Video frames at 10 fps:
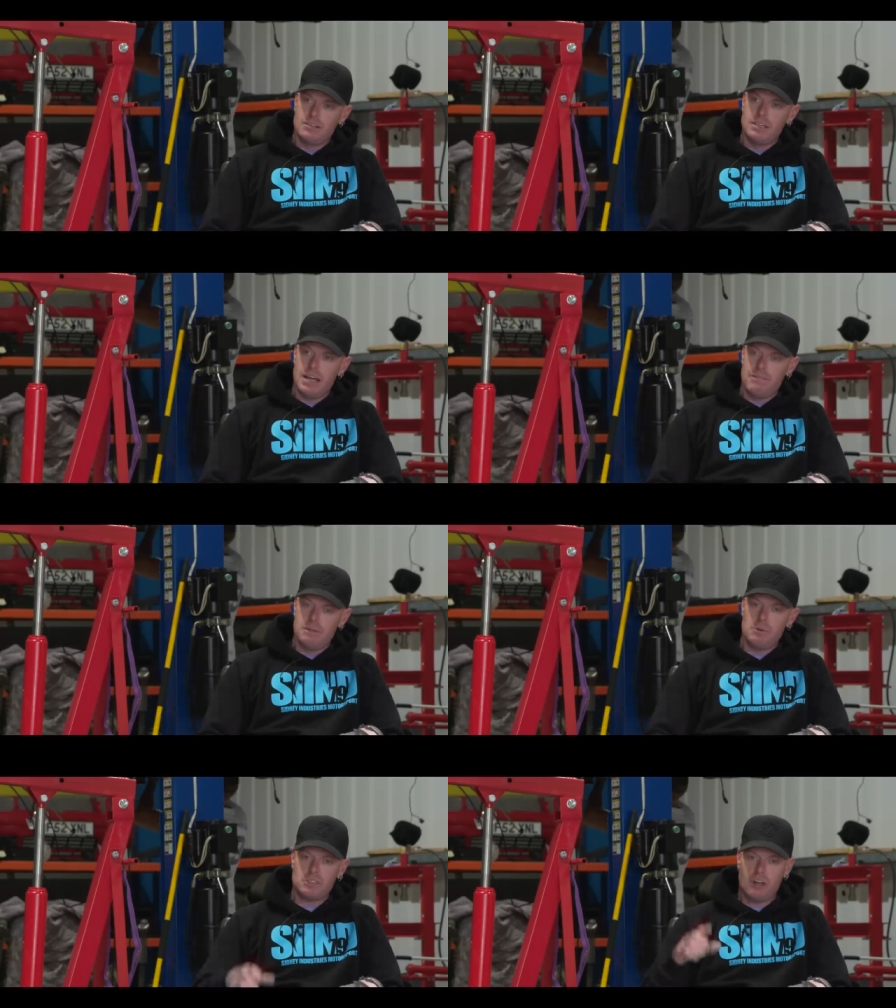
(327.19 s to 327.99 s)
Yeah, the
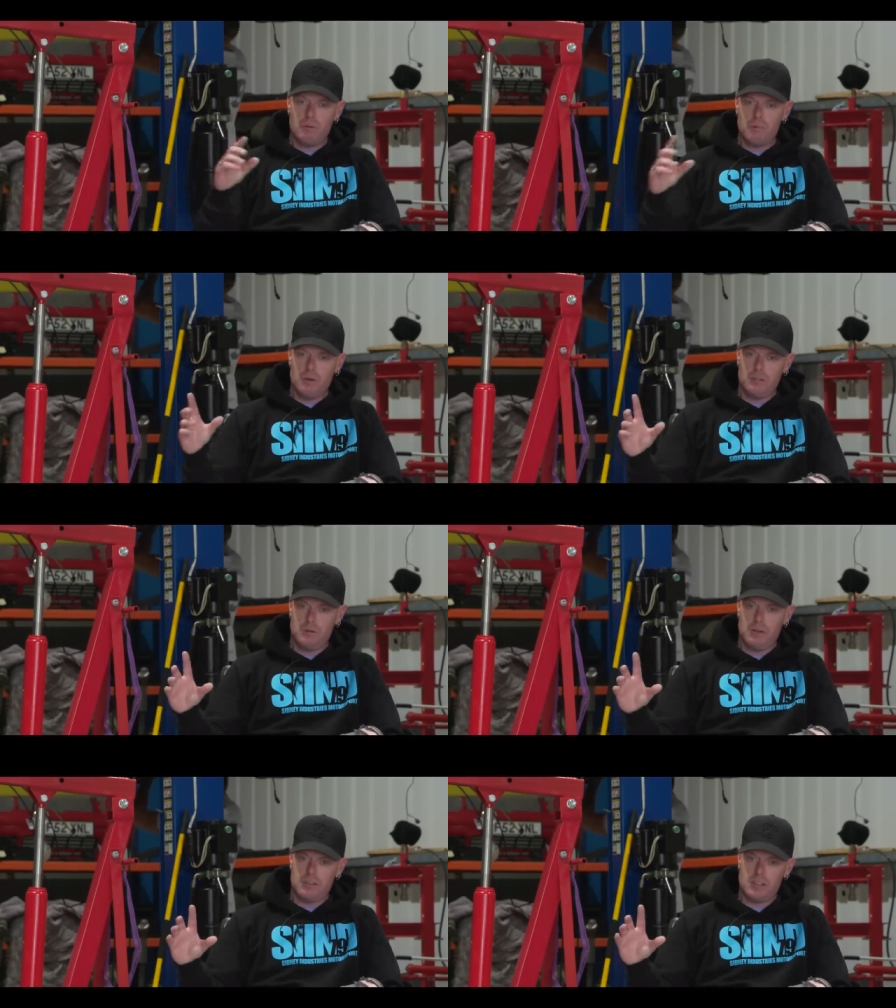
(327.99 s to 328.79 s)
most common word you
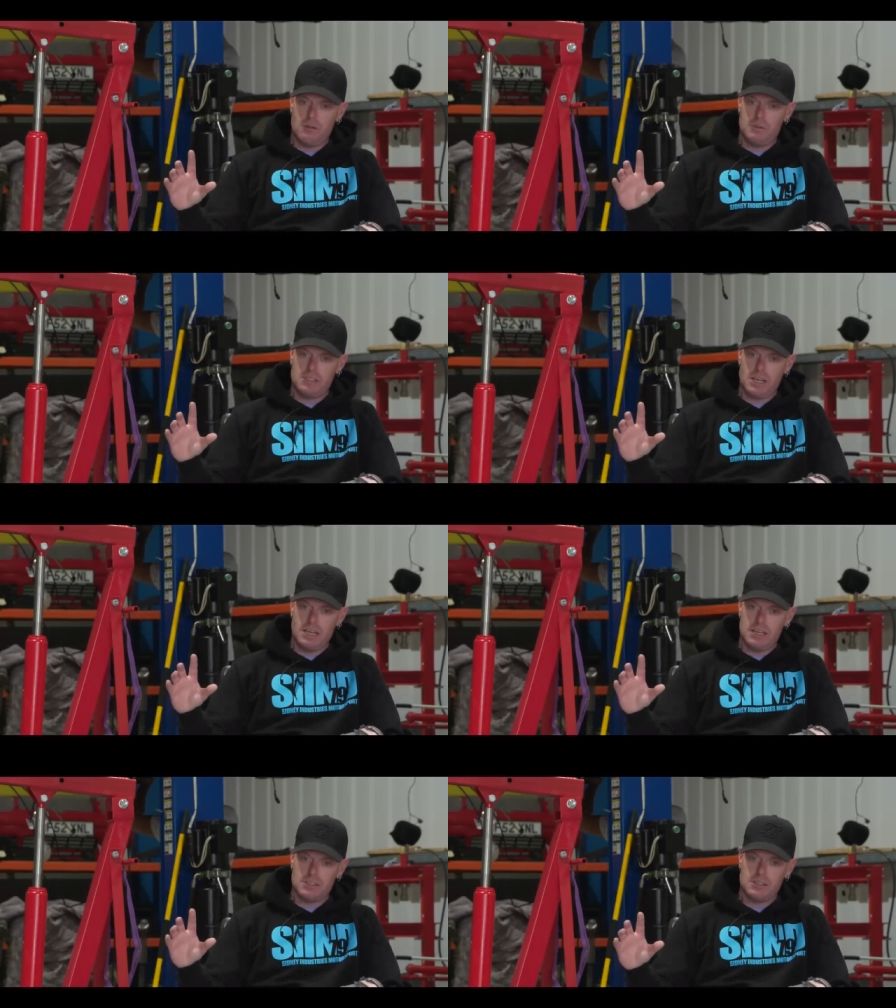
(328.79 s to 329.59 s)
hear Simon say
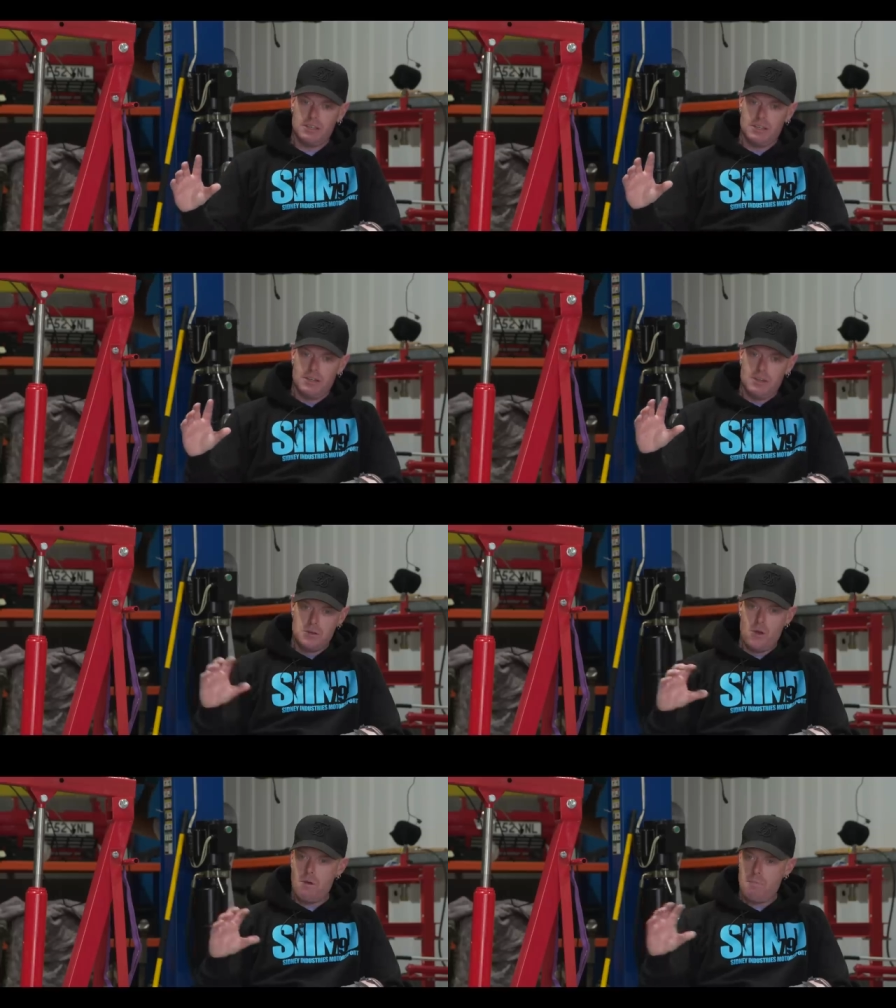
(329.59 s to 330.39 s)
is
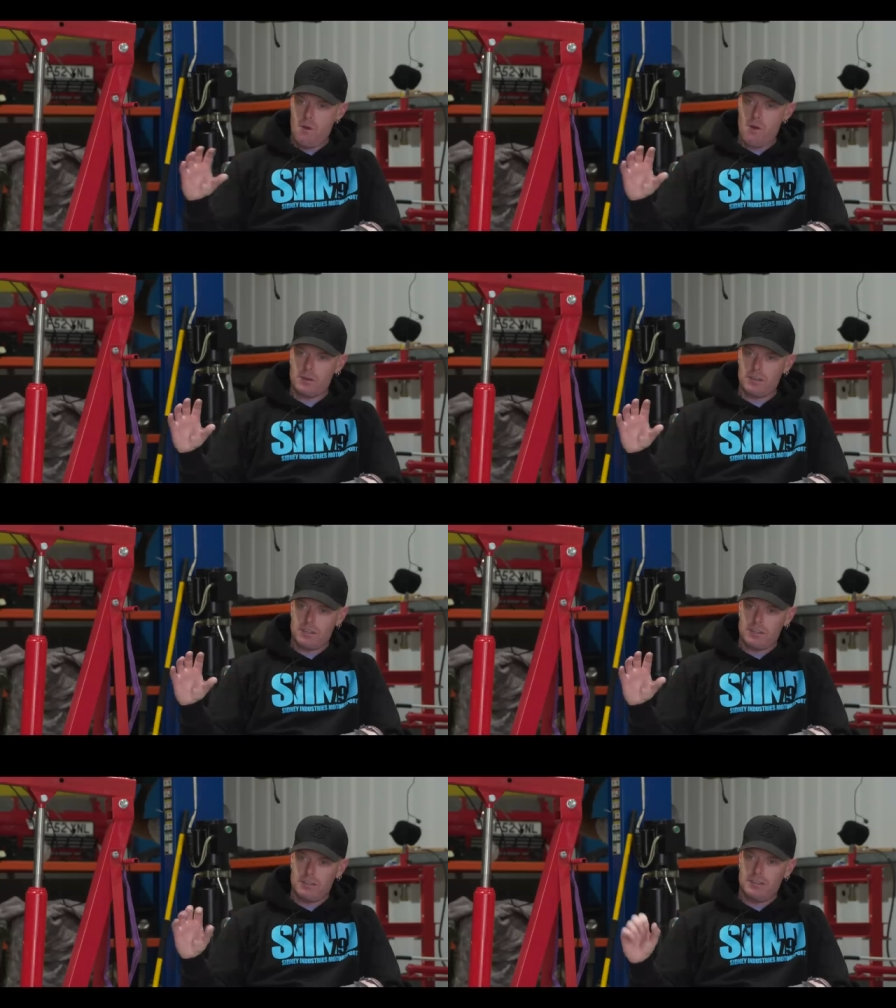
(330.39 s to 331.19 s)
Nurburg
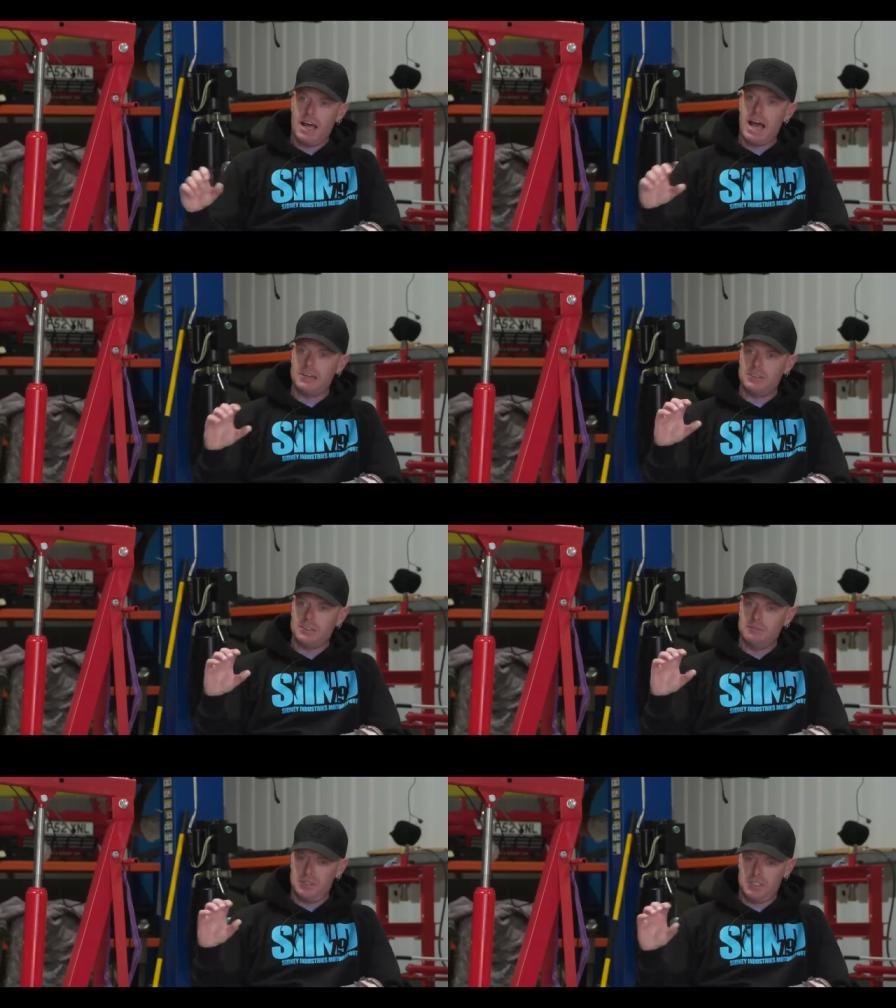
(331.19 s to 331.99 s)
and
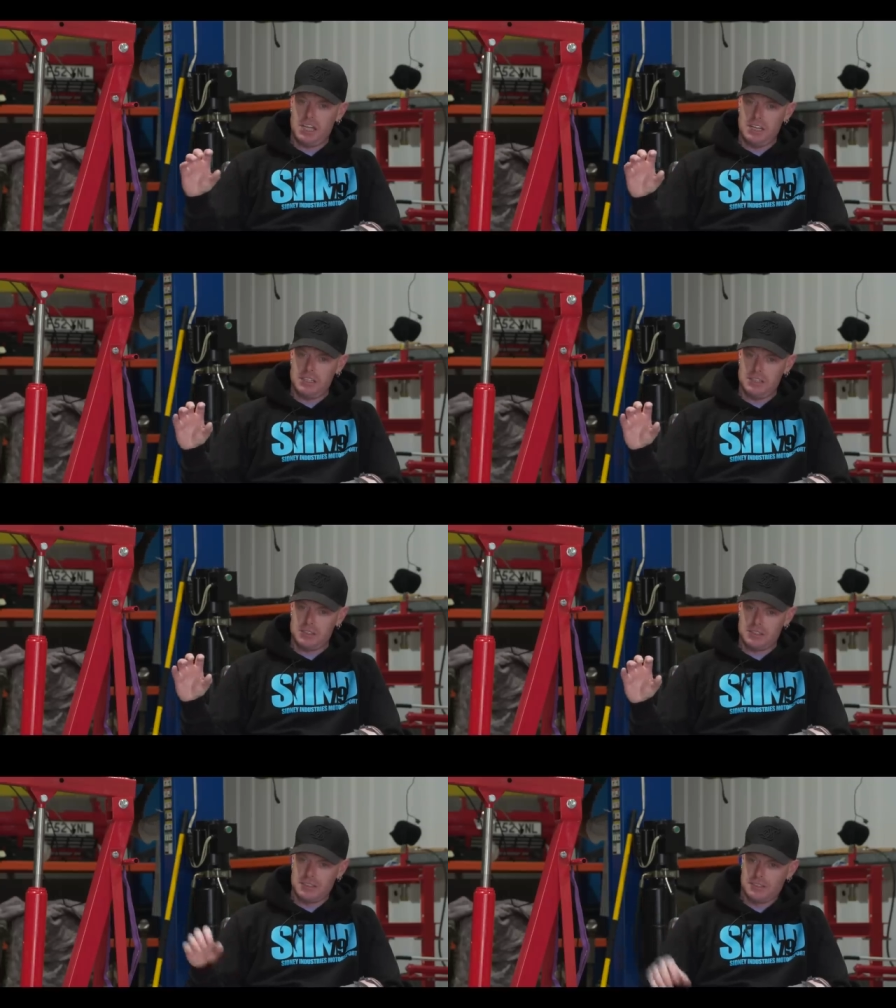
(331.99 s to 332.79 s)

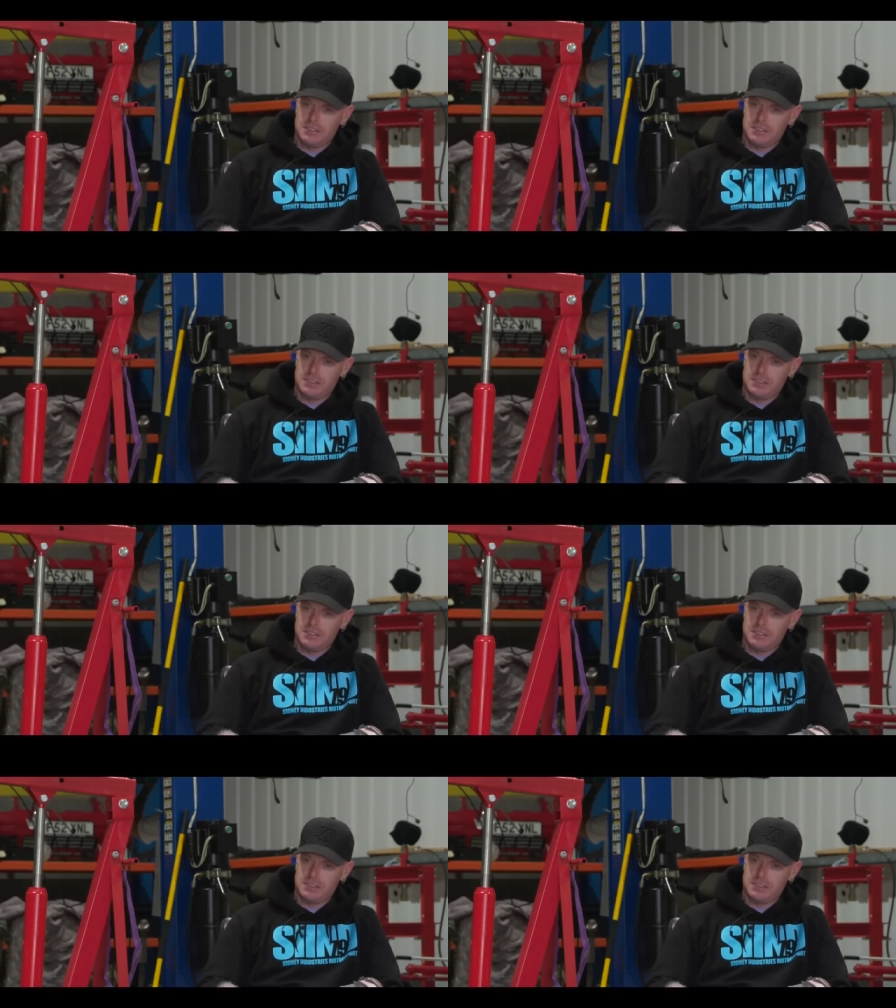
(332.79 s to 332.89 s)
Mercedes.